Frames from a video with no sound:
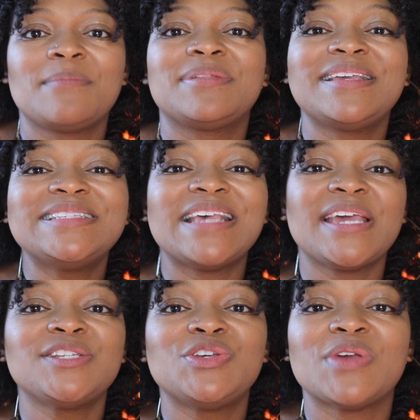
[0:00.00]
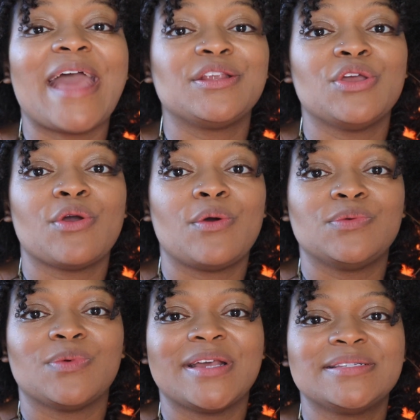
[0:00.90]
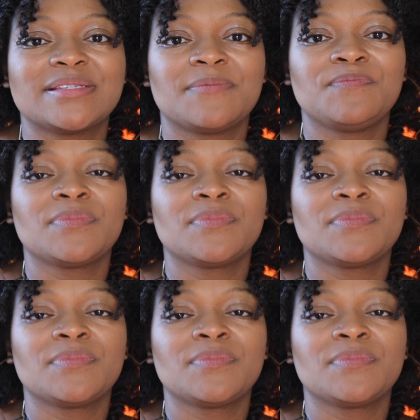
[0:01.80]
Please enter at your own risk.